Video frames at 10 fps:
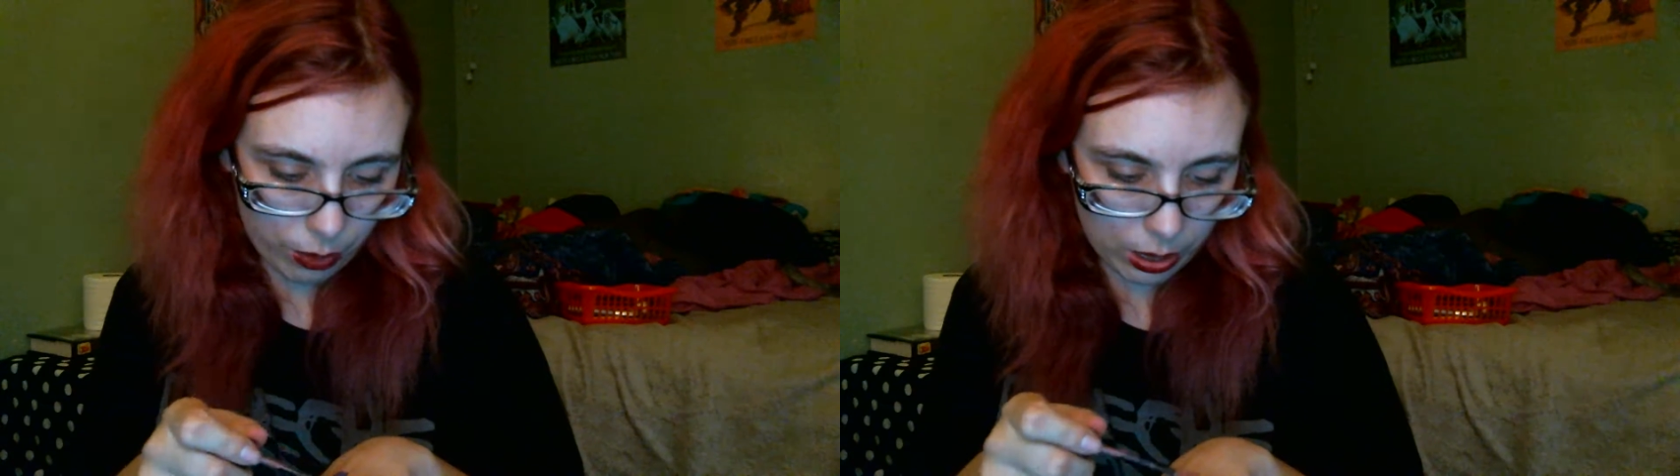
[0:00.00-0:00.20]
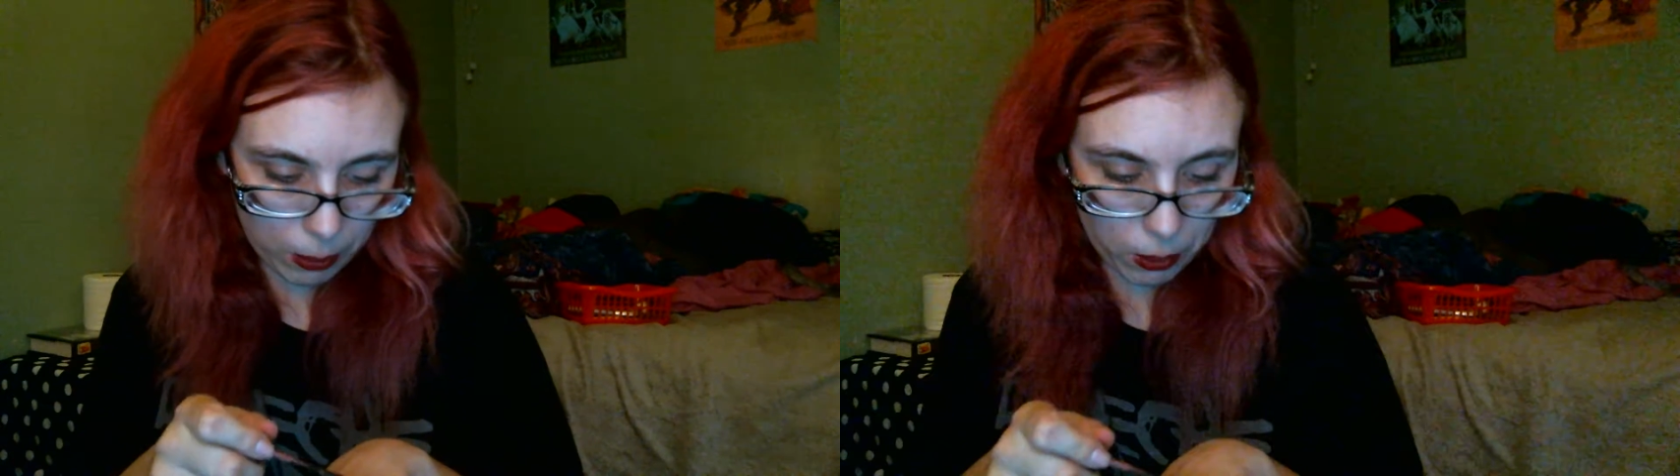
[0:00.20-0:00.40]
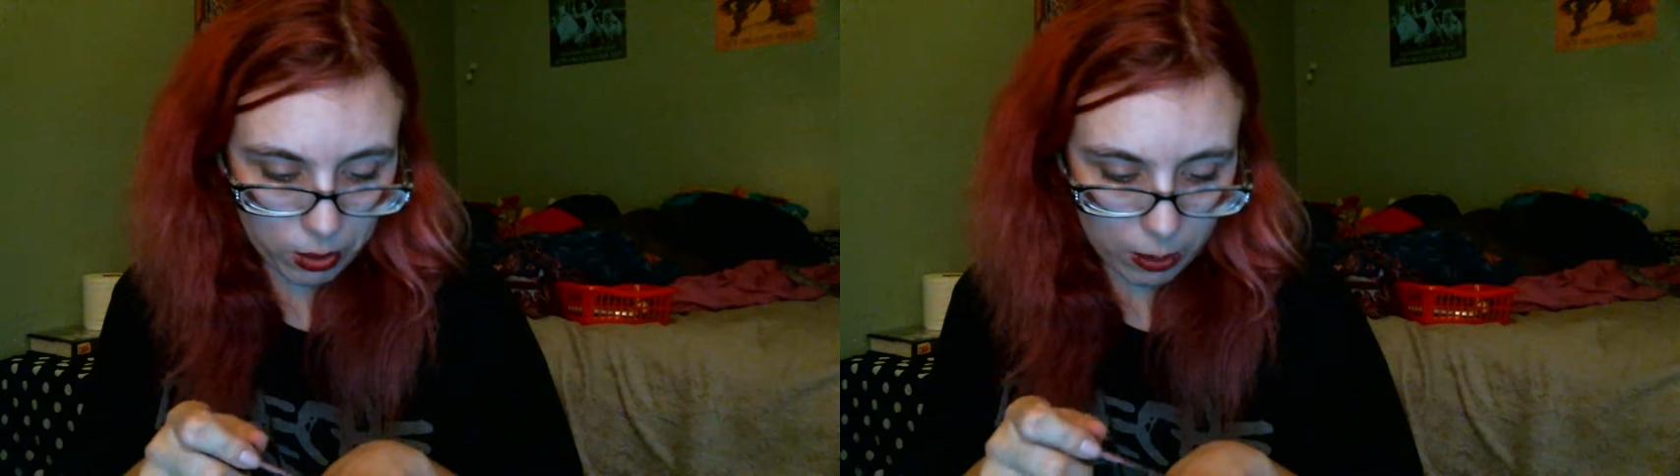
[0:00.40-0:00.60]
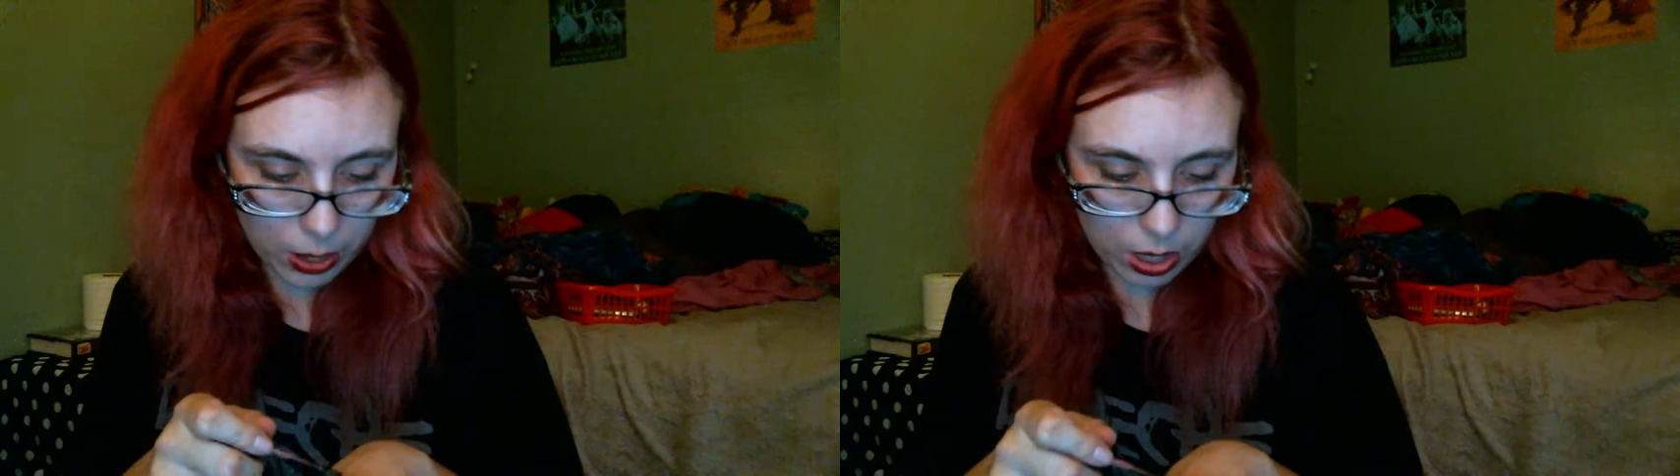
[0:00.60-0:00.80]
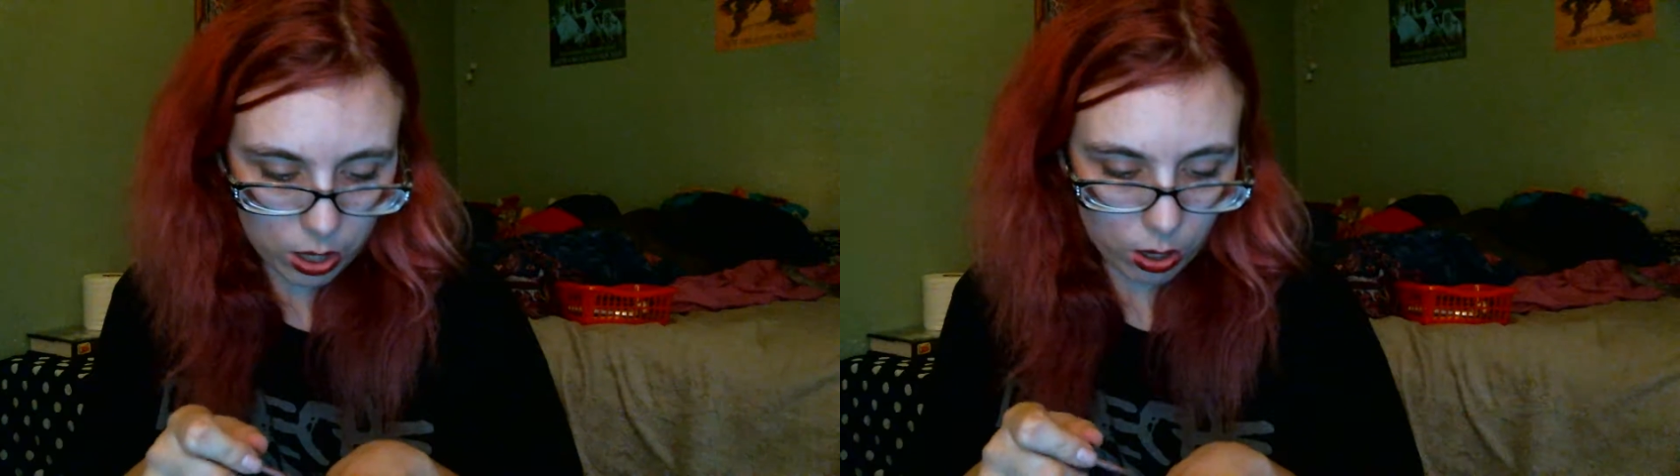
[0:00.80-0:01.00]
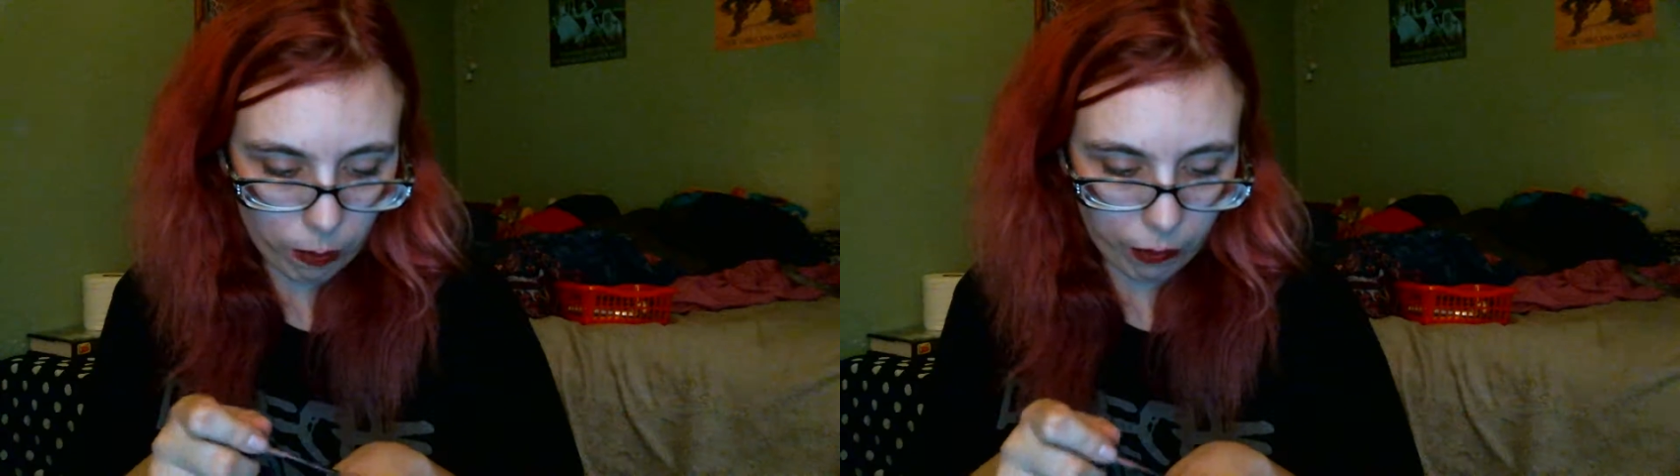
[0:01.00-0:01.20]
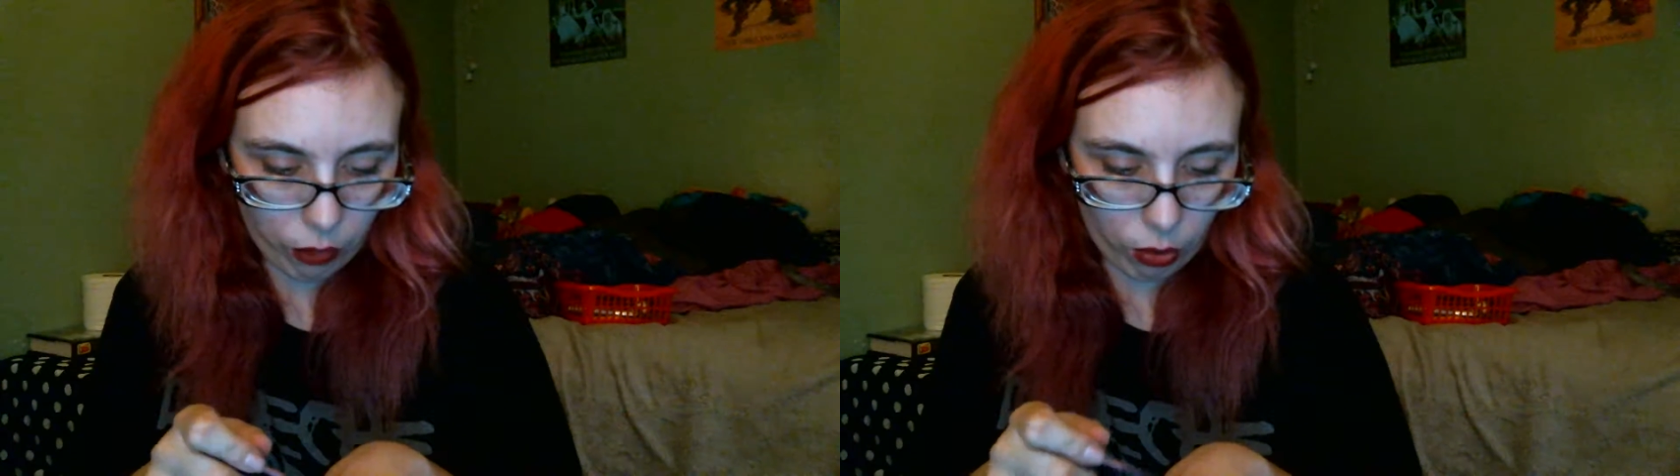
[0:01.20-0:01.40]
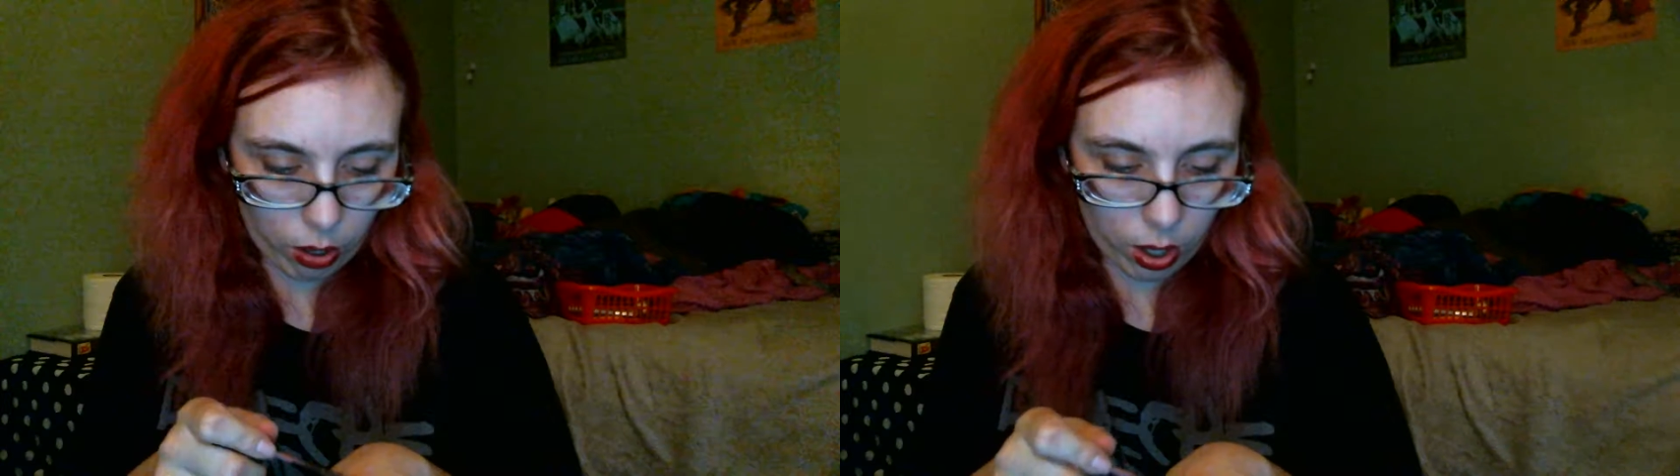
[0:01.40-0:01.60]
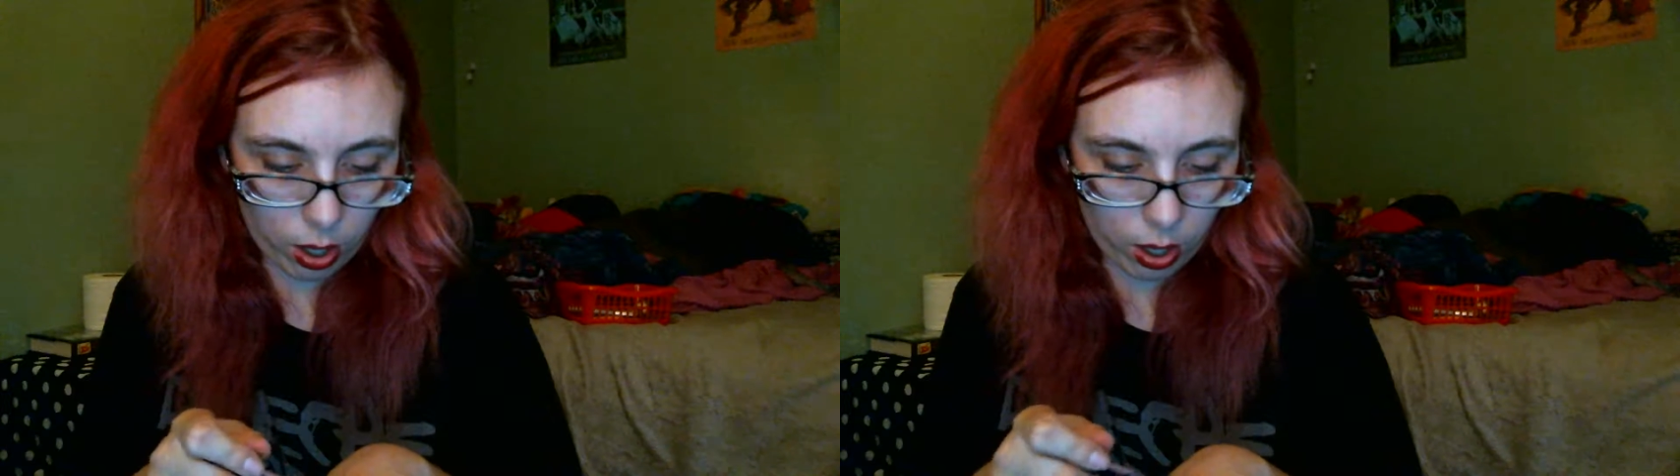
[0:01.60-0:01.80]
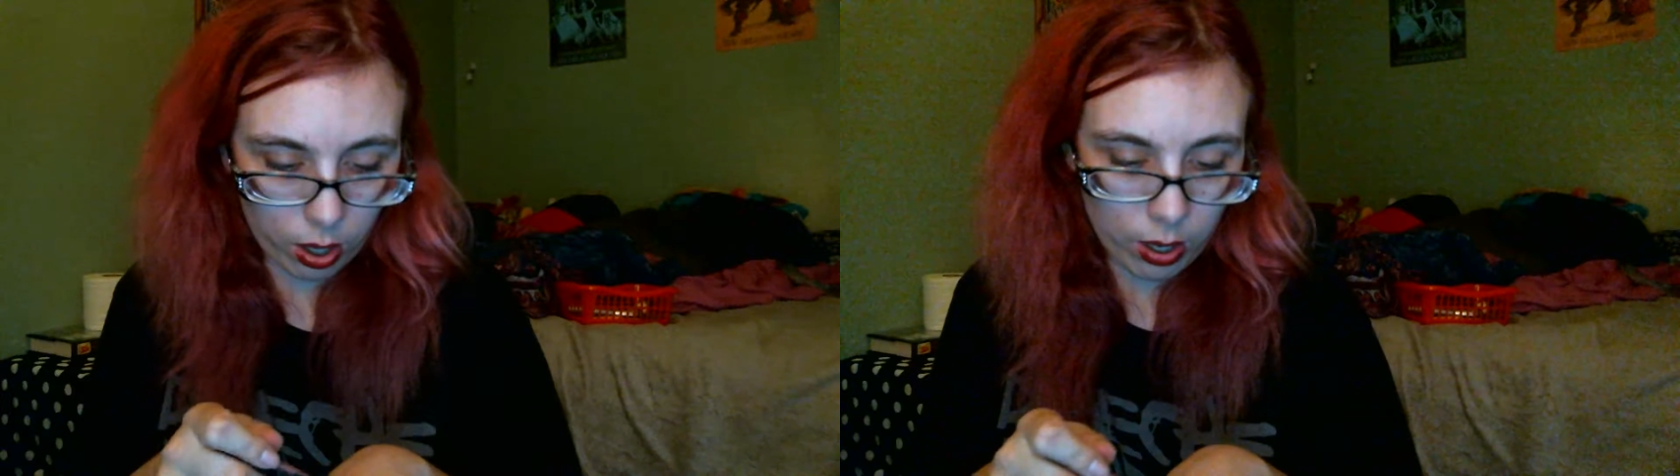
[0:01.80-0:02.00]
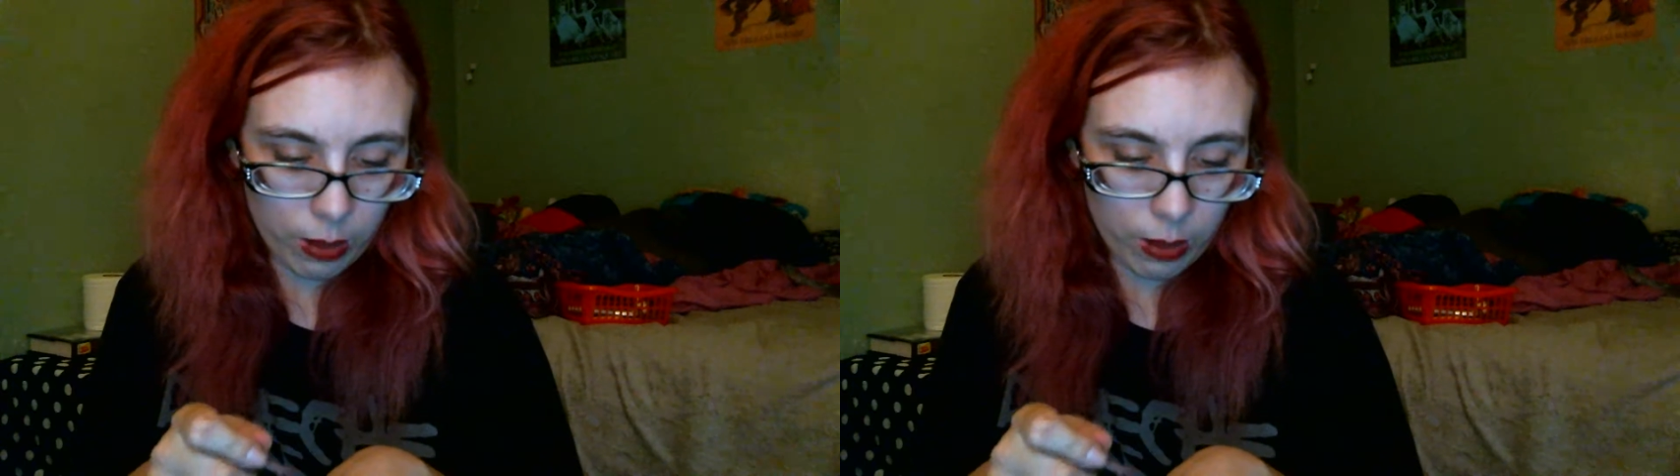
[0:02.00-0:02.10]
It's supposed to be a dupe for